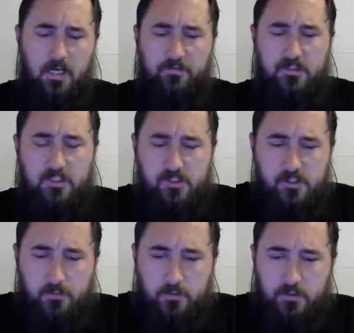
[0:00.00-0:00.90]
of
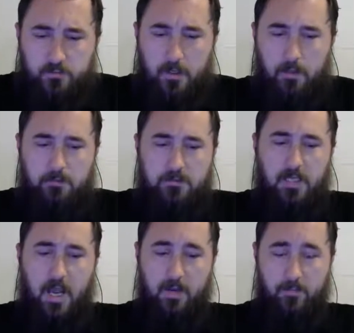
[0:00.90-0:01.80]
attention was around the
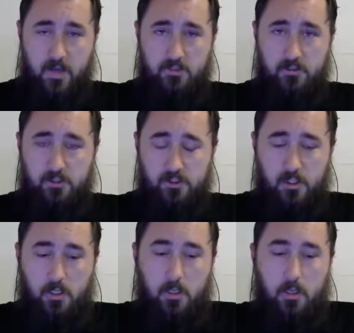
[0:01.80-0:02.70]
iMessage
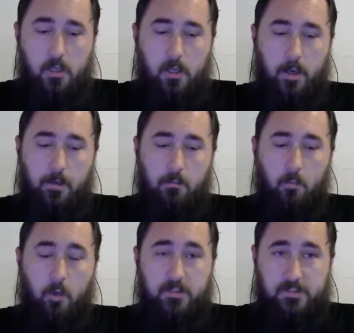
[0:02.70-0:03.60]
and
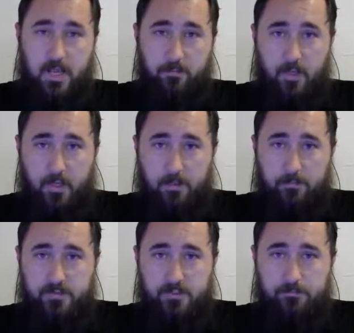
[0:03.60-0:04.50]
WhatsApp
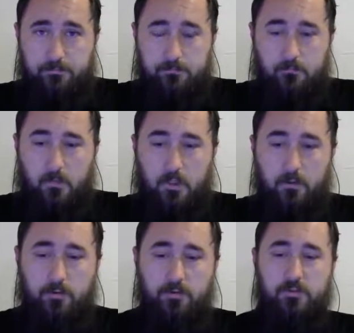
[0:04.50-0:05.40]
apps.
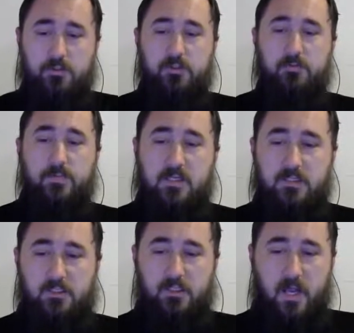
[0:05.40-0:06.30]
Those were two
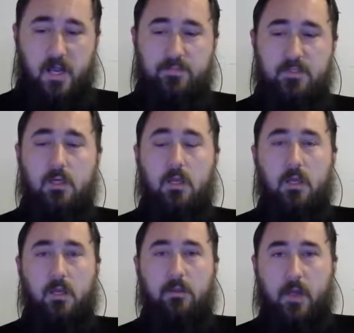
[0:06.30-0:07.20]
messaging apps
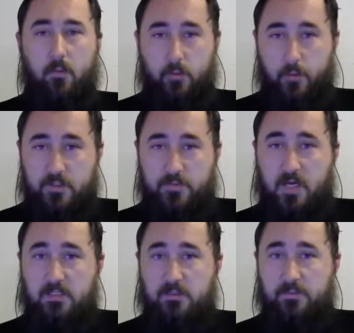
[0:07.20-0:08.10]
that were
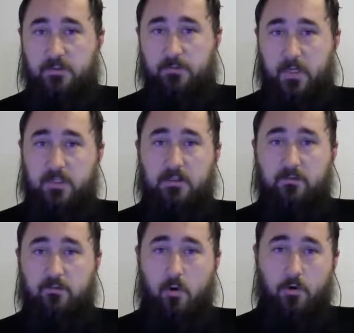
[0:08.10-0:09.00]
responsible mainly
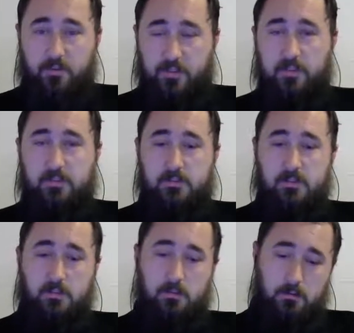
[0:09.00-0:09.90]
for
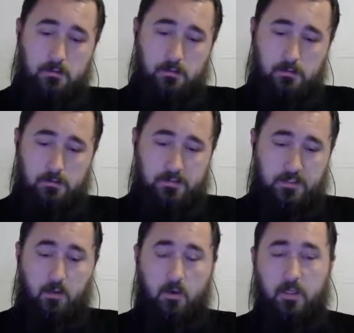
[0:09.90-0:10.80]
these
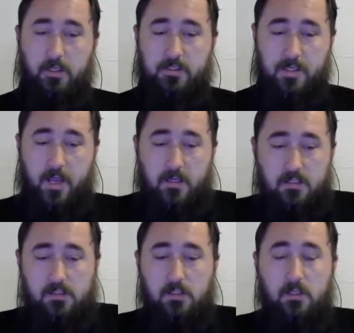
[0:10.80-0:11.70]
zero-click
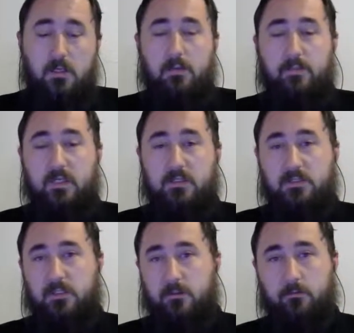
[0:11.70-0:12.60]
attacks because
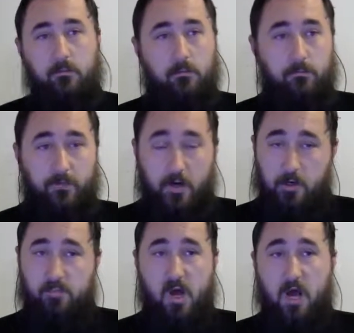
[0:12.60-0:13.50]
they're
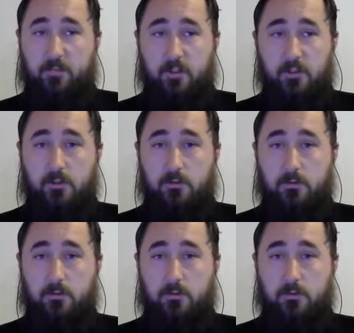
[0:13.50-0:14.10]
very popular,